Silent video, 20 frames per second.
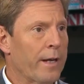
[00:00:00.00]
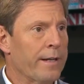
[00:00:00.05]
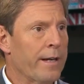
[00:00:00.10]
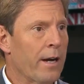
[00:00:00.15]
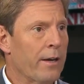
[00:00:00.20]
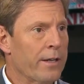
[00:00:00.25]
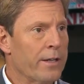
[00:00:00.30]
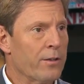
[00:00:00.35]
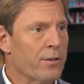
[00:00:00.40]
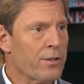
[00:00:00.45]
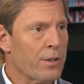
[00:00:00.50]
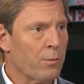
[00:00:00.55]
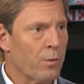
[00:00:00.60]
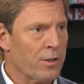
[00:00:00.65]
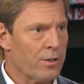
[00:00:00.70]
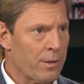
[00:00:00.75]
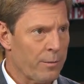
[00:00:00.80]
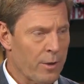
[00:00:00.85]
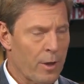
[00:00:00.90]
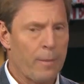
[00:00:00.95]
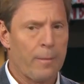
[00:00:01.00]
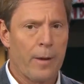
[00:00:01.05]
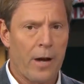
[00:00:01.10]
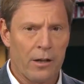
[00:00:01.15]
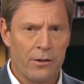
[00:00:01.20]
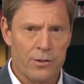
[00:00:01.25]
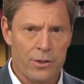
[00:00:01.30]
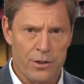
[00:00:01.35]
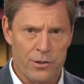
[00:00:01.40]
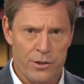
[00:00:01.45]
now to hear what some of the
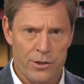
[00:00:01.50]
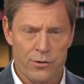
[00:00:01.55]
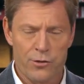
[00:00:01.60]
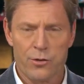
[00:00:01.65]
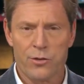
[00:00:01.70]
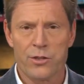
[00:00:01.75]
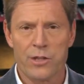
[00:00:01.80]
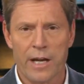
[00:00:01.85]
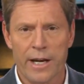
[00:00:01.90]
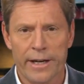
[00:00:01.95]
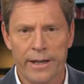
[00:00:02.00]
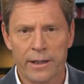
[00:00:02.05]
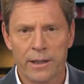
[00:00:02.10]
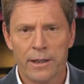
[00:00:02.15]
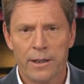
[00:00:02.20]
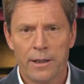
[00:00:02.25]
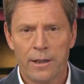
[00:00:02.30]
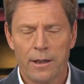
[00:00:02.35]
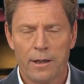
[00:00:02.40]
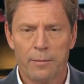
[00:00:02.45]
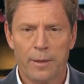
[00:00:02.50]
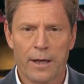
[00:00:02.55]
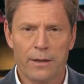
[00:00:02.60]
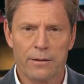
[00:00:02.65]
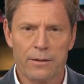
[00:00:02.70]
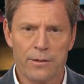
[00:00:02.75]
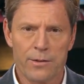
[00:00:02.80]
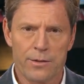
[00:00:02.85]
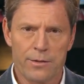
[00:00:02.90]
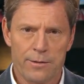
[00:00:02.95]
politicians are saying about
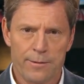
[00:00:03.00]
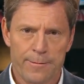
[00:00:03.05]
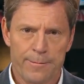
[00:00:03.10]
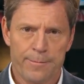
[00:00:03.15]
this.